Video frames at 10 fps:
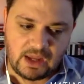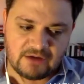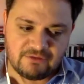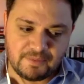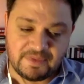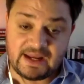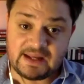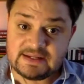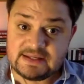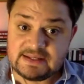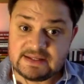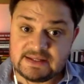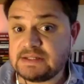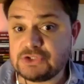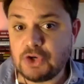from the
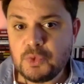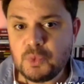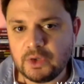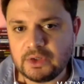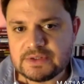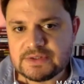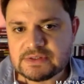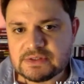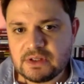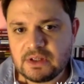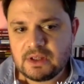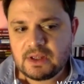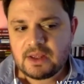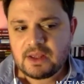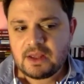1960s onwards,
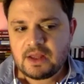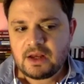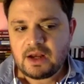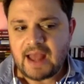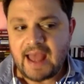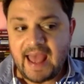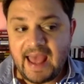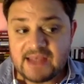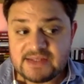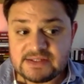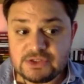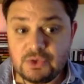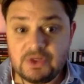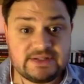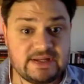as
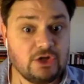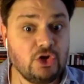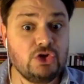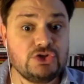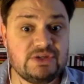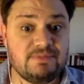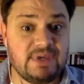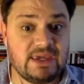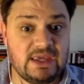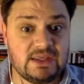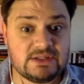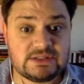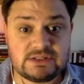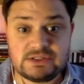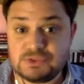nuclear technology begins
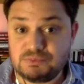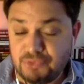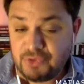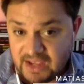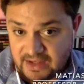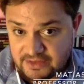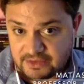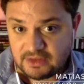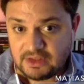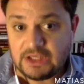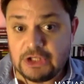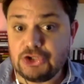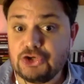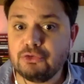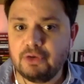to spread in
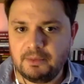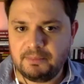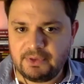Europe,